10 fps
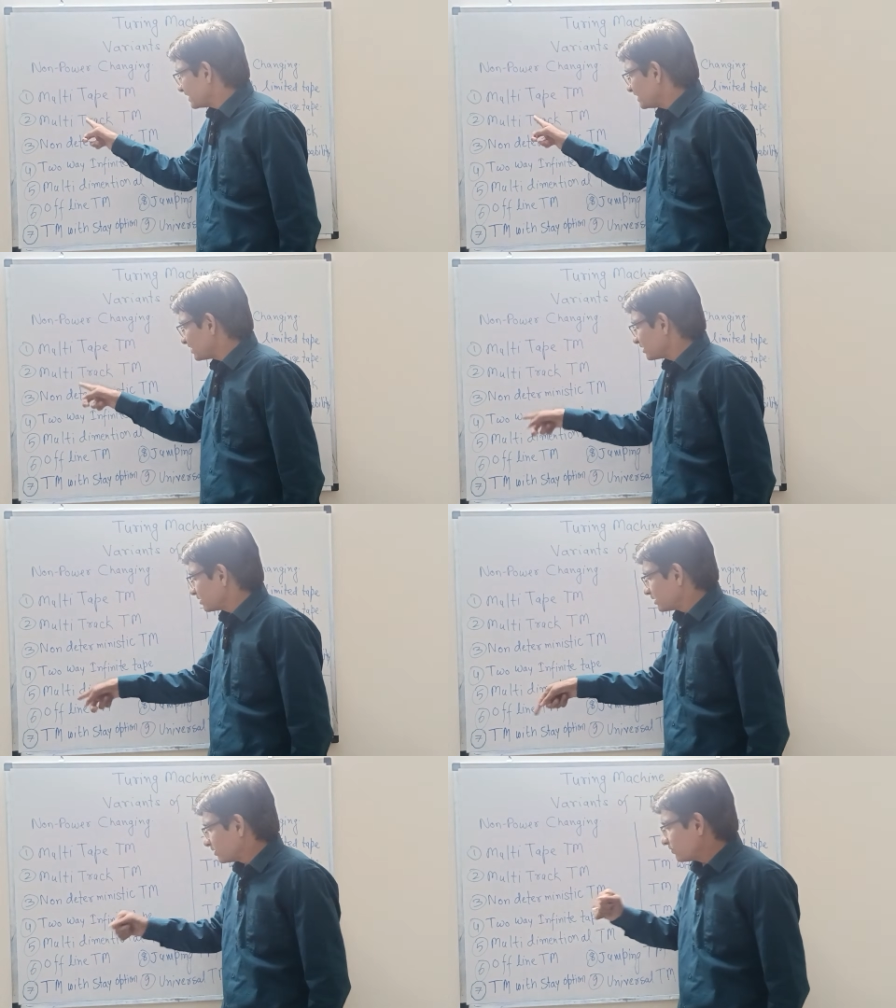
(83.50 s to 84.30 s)
changing
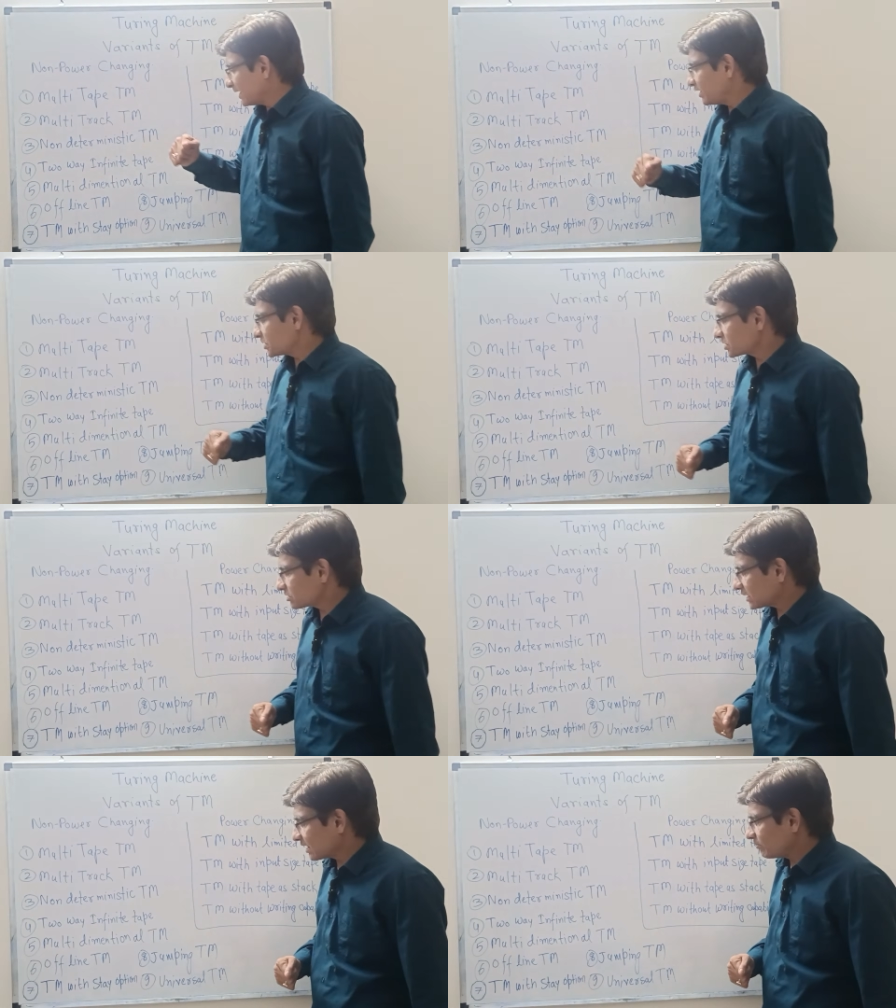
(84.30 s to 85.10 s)

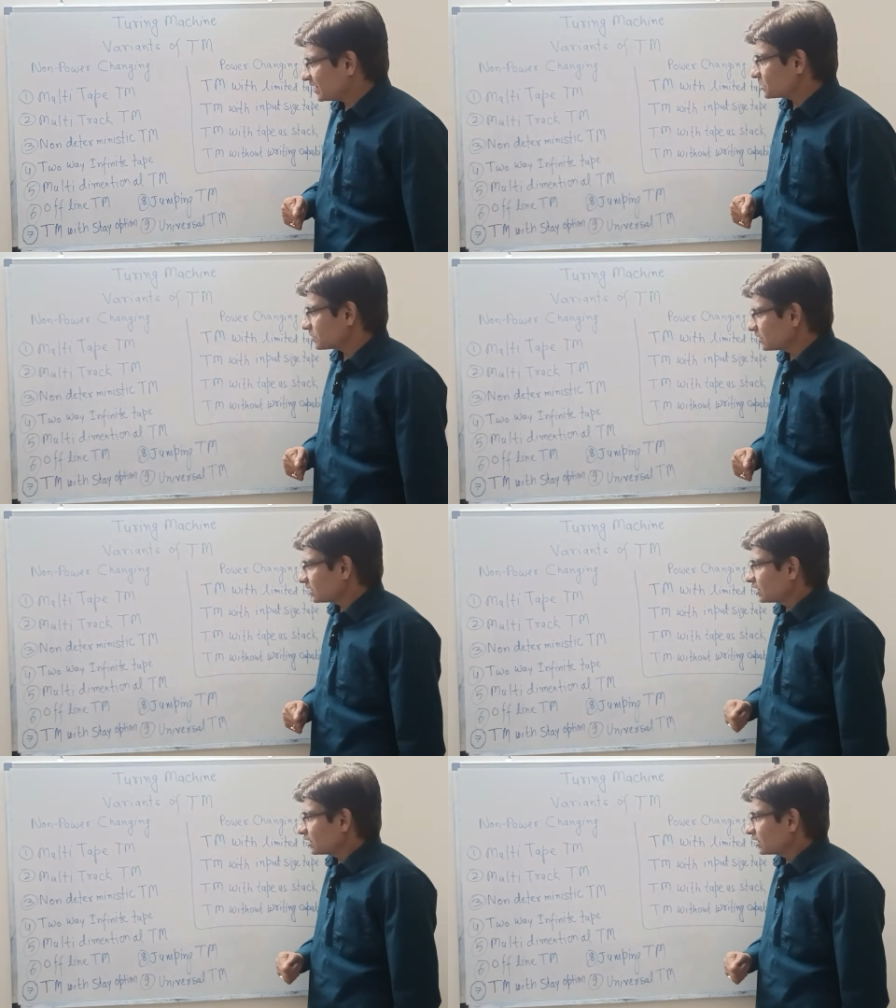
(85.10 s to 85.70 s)
variations are mentioned.